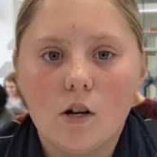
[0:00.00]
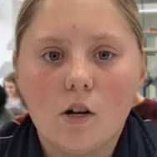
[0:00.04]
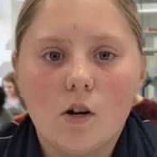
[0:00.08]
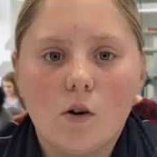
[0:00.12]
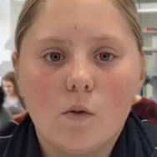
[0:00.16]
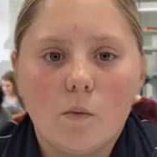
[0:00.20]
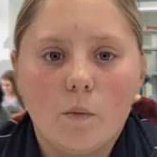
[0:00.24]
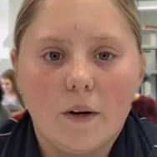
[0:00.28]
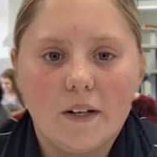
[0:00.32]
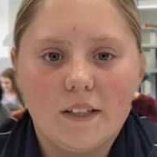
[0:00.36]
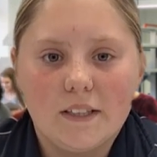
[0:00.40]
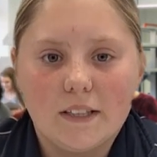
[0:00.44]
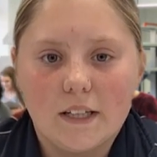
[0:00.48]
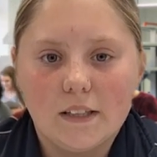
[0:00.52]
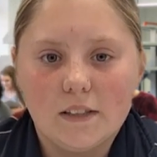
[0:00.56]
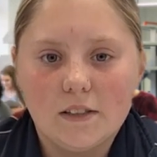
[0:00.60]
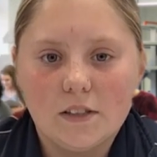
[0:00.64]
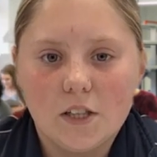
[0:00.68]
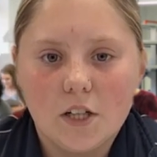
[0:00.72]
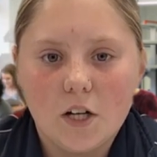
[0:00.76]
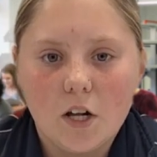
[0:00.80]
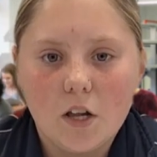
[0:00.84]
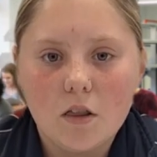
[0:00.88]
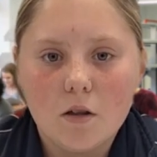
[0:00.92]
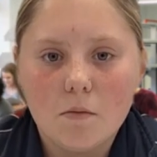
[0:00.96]
We
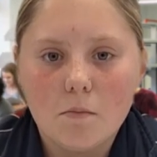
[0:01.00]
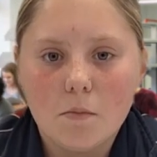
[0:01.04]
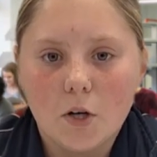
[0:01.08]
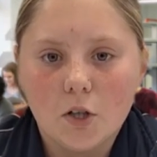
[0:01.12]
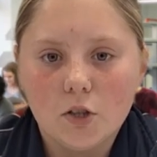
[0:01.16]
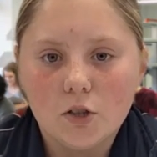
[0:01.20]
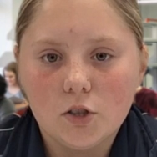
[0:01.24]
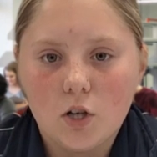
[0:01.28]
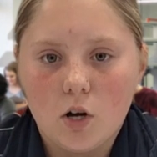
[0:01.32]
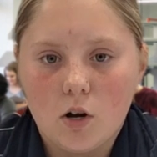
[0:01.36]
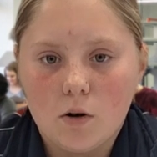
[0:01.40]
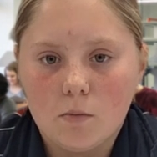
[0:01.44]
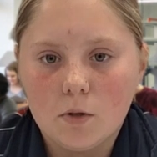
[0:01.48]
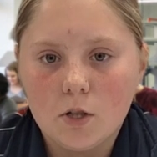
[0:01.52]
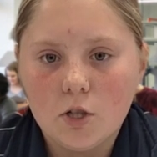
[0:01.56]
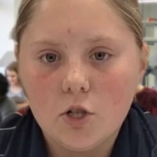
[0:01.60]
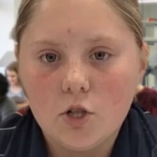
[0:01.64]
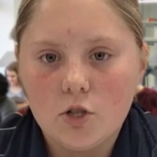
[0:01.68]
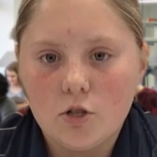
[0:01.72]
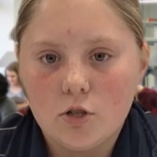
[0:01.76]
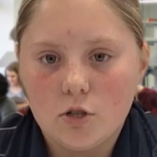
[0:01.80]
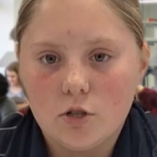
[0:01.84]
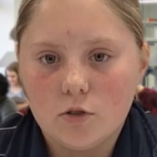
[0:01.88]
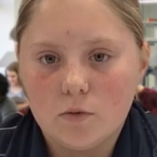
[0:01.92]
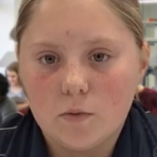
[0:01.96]
tested on the most common
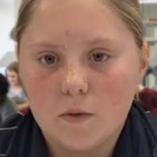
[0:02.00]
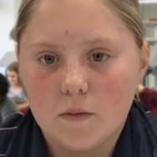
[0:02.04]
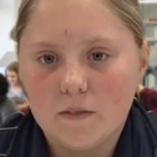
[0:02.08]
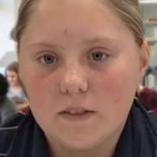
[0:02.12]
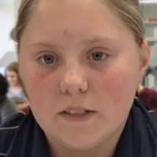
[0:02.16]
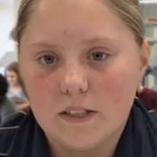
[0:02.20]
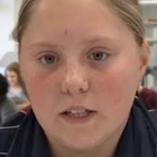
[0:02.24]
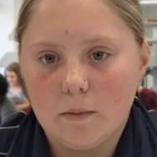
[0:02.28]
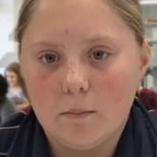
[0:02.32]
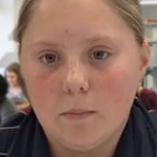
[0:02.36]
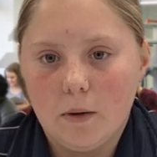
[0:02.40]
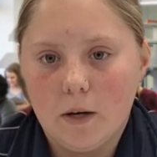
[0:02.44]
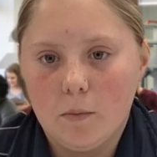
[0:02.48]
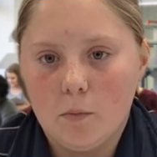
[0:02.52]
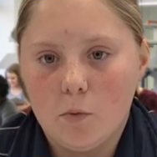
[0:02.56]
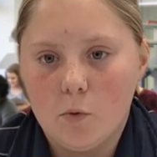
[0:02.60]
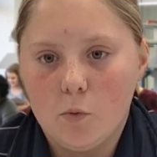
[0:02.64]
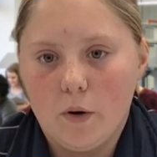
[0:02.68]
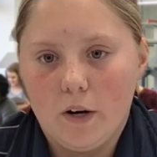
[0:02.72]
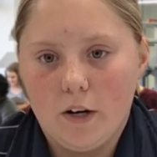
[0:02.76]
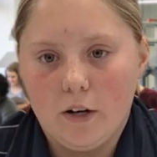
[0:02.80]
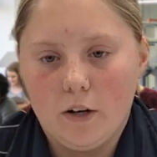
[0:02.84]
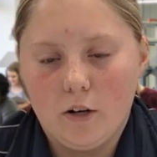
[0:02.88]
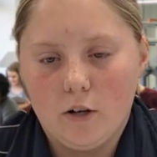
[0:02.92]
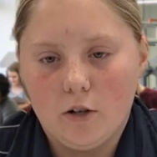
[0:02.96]
shoes we've seen people
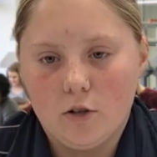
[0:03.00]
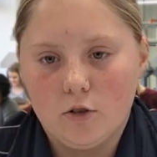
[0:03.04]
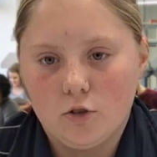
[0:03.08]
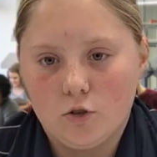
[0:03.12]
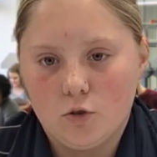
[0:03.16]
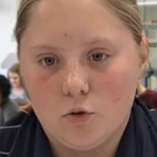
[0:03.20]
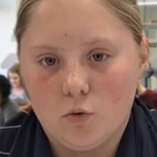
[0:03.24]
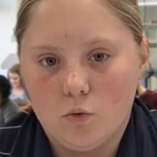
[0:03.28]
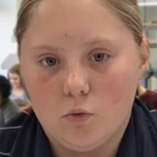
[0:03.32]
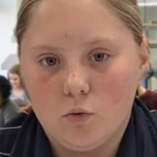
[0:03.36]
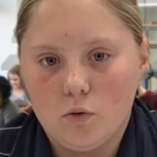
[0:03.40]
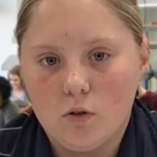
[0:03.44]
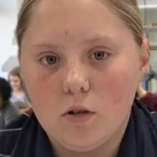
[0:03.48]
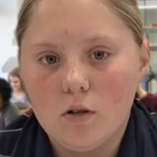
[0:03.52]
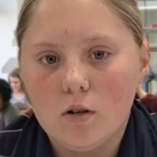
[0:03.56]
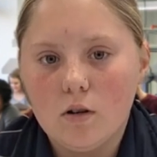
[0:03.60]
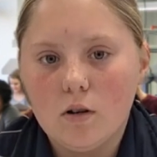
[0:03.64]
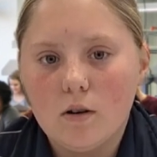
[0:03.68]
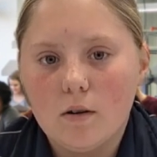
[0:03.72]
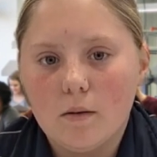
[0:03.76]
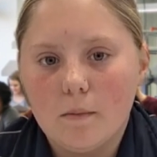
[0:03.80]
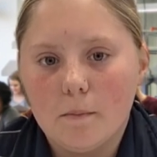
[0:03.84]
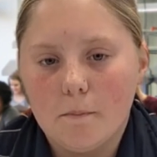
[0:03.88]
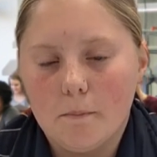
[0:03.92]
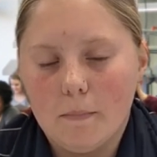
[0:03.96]
wear at our school:
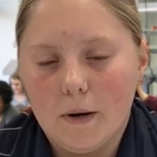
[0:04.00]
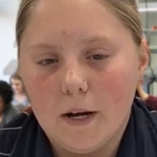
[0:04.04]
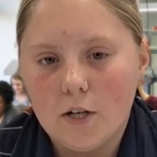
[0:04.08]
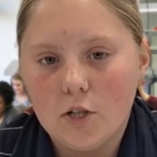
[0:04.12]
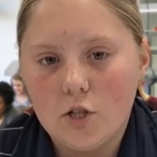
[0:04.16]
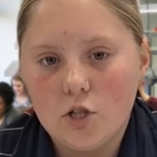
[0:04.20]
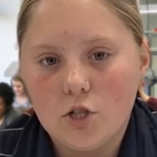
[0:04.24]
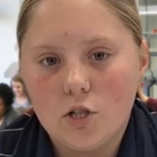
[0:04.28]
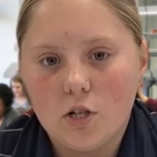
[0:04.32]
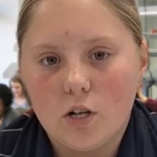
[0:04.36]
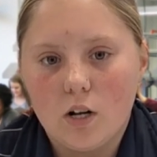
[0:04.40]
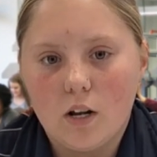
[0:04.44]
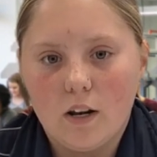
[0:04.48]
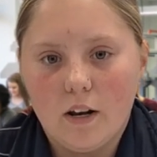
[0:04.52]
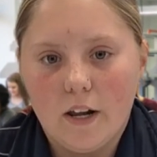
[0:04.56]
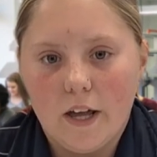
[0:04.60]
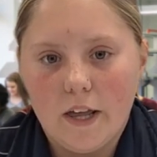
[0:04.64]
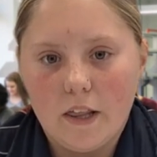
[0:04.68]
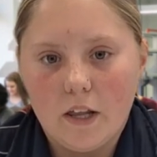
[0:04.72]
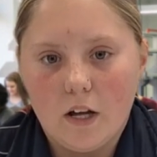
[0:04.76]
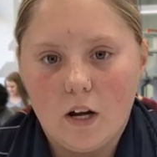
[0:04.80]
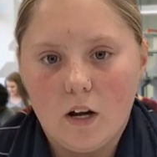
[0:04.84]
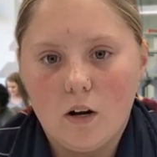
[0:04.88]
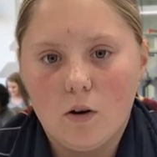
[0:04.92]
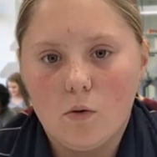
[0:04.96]
mesh,
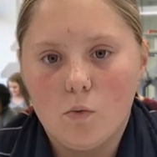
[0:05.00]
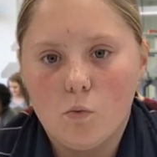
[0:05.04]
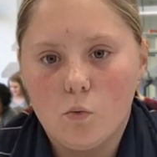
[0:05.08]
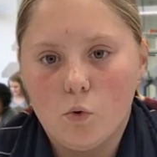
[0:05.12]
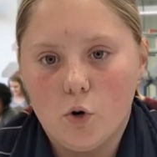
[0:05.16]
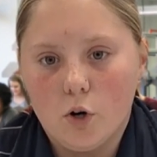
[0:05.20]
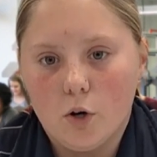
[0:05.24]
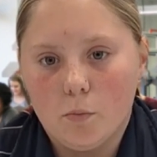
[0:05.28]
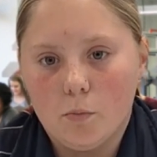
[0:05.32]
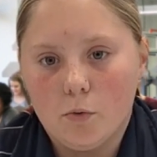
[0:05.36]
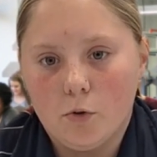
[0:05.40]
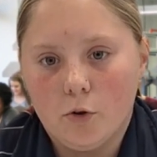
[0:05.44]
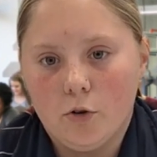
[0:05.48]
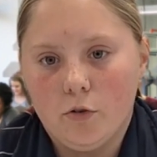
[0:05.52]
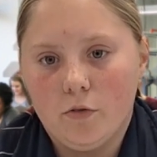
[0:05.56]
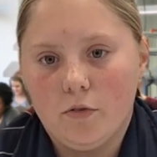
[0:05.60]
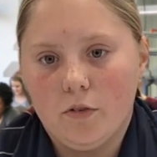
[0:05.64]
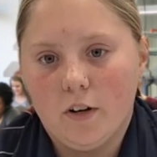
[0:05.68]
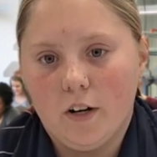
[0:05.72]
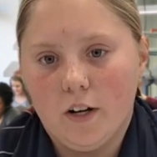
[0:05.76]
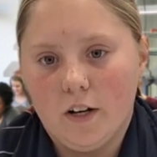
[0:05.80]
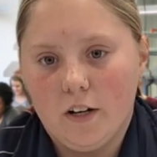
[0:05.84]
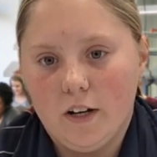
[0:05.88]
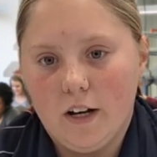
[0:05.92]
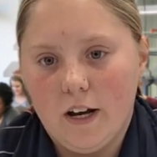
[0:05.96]
leather, waterproof
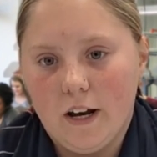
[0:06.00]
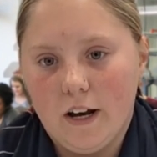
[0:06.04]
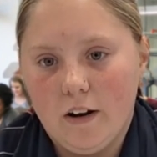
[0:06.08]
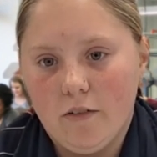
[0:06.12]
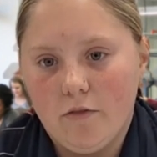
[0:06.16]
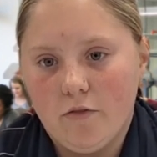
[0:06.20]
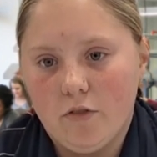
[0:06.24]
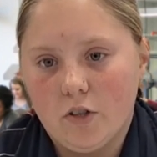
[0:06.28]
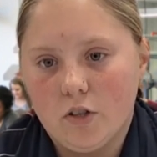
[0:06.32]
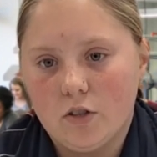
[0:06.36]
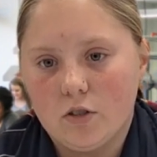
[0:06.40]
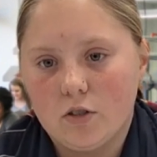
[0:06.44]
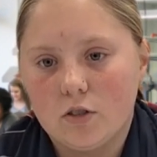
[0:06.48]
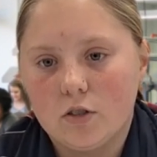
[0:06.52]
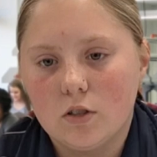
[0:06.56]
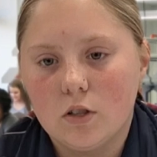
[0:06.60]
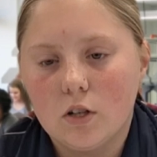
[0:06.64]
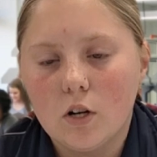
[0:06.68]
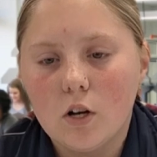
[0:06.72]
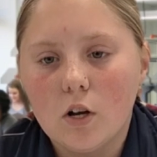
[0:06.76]
and canvas.